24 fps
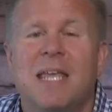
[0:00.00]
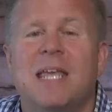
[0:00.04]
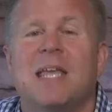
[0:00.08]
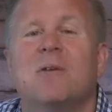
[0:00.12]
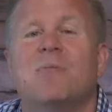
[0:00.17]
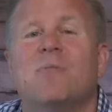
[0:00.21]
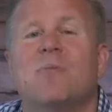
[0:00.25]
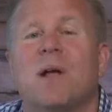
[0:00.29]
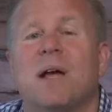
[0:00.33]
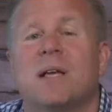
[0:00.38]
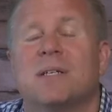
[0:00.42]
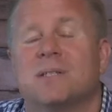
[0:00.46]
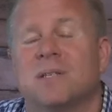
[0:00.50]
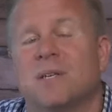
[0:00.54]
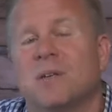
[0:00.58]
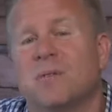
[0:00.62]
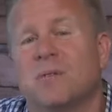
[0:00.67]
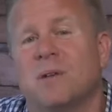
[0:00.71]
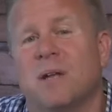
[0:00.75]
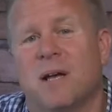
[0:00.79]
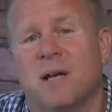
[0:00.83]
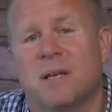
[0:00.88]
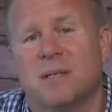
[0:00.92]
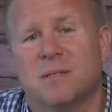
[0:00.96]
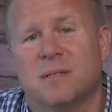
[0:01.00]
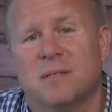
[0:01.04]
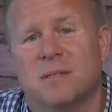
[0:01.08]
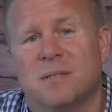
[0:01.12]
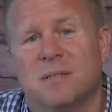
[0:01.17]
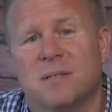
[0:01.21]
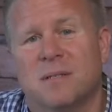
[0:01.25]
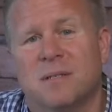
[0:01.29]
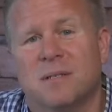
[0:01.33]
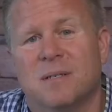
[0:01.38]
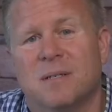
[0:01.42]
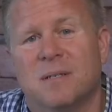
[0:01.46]
He rescued us.
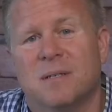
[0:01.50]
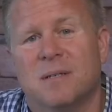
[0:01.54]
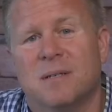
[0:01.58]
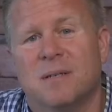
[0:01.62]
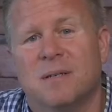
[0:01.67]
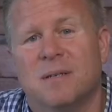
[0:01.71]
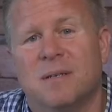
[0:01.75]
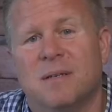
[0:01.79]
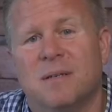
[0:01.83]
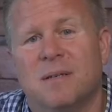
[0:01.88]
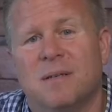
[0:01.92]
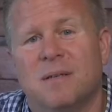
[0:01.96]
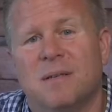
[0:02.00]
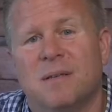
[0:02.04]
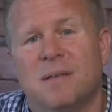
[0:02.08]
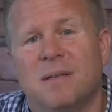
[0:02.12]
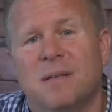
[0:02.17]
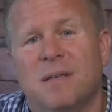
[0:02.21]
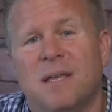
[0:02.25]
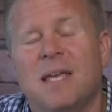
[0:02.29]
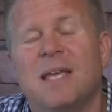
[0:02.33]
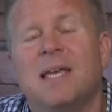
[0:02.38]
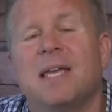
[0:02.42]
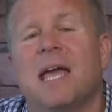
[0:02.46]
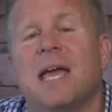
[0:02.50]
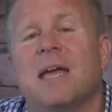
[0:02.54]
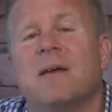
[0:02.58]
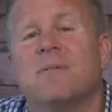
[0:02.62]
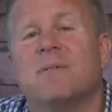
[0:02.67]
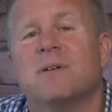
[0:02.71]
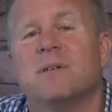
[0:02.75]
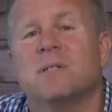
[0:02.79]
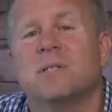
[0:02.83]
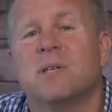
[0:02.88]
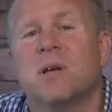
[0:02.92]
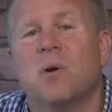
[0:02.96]
He gave
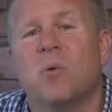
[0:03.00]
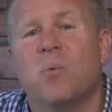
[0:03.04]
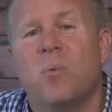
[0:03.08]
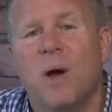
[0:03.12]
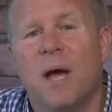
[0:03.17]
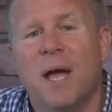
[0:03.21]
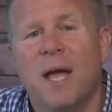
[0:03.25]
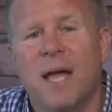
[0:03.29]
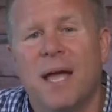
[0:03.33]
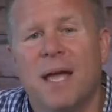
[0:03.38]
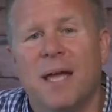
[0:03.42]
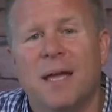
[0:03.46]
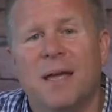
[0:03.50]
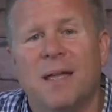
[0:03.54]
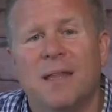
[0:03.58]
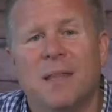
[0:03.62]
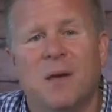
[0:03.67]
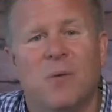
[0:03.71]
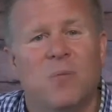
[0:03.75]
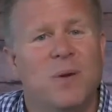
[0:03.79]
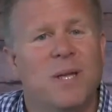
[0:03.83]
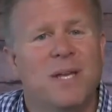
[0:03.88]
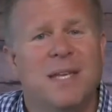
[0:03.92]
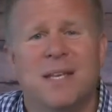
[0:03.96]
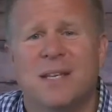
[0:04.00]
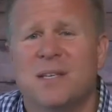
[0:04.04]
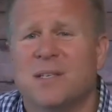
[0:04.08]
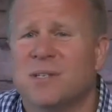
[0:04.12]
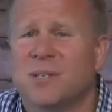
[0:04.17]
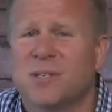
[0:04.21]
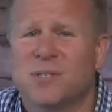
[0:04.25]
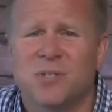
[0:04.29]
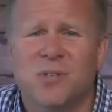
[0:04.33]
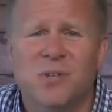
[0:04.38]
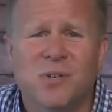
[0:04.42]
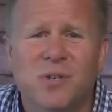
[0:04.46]
us a way that we didn't
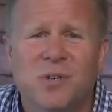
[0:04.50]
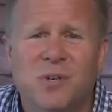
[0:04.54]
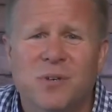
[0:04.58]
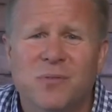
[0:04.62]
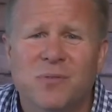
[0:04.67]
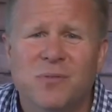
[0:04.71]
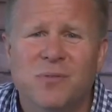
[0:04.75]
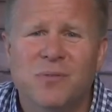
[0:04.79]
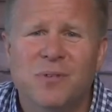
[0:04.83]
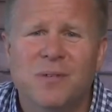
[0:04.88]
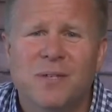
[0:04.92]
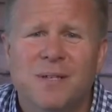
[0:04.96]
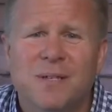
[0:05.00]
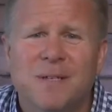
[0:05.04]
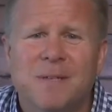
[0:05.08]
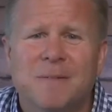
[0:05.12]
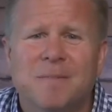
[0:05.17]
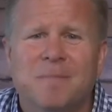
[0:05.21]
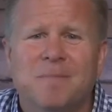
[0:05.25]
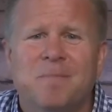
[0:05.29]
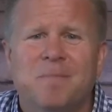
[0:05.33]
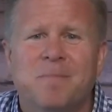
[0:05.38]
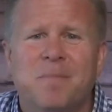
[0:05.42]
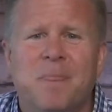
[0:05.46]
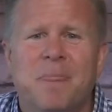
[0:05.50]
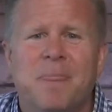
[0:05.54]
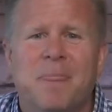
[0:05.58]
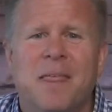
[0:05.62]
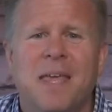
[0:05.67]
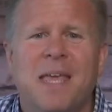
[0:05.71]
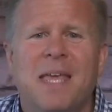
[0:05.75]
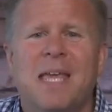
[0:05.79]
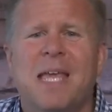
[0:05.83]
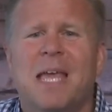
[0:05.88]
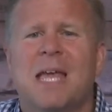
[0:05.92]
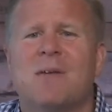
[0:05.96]
deserve.
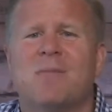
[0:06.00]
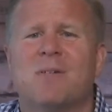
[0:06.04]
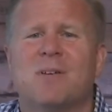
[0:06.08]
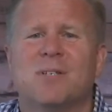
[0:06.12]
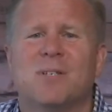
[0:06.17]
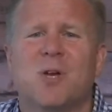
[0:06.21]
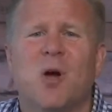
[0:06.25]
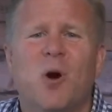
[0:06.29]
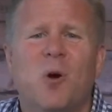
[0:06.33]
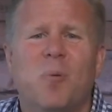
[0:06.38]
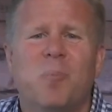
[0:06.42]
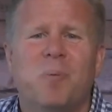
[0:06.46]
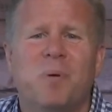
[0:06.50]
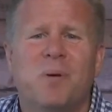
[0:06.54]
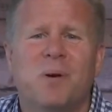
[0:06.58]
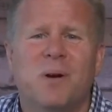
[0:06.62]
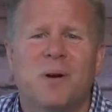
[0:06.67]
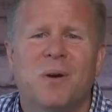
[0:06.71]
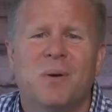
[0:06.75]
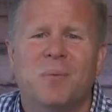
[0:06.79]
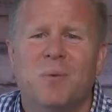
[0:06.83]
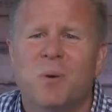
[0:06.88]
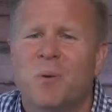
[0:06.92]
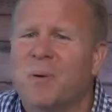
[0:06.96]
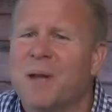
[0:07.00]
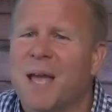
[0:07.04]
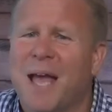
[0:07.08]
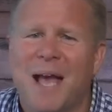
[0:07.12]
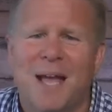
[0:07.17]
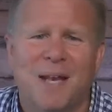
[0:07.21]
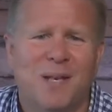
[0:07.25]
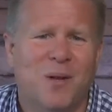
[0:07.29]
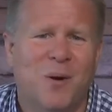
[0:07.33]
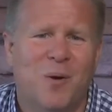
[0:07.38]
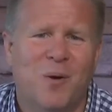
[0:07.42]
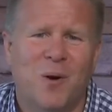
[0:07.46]
He gave us hope where we
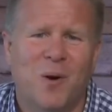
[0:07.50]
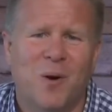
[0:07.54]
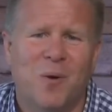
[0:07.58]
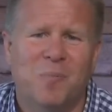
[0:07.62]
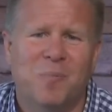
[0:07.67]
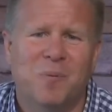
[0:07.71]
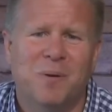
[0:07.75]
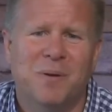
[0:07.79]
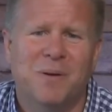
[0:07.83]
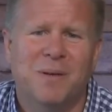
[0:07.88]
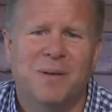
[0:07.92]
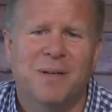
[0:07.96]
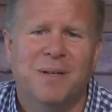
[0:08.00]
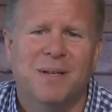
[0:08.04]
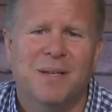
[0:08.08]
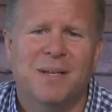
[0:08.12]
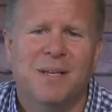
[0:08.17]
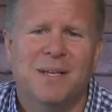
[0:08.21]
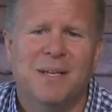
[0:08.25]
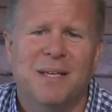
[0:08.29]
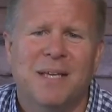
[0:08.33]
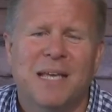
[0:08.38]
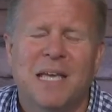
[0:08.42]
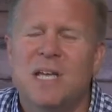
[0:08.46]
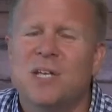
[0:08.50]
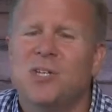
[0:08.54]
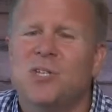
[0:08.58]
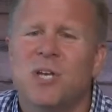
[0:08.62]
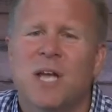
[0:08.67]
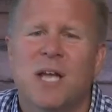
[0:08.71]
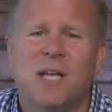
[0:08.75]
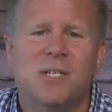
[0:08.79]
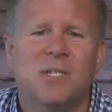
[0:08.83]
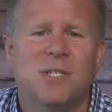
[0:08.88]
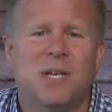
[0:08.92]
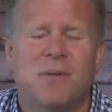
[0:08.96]
had no hope. He
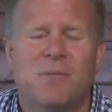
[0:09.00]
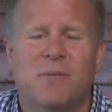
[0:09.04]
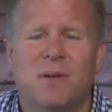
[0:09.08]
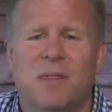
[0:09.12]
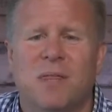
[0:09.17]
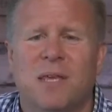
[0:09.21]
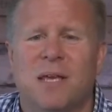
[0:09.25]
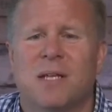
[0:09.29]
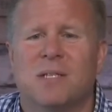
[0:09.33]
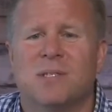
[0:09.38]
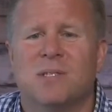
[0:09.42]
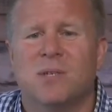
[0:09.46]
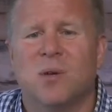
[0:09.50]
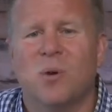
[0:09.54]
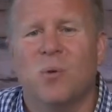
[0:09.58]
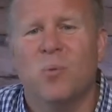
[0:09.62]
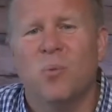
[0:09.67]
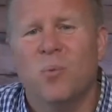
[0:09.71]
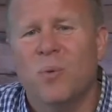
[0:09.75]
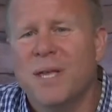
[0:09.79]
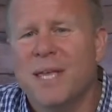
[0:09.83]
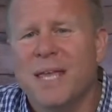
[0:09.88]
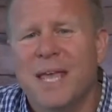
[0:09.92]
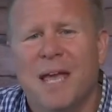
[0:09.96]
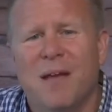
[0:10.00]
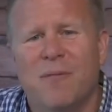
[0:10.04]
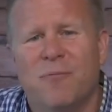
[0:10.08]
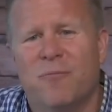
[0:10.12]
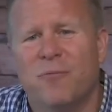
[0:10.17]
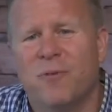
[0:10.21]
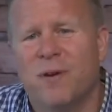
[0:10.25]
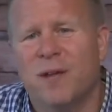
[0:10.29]
changed everything. And so we can't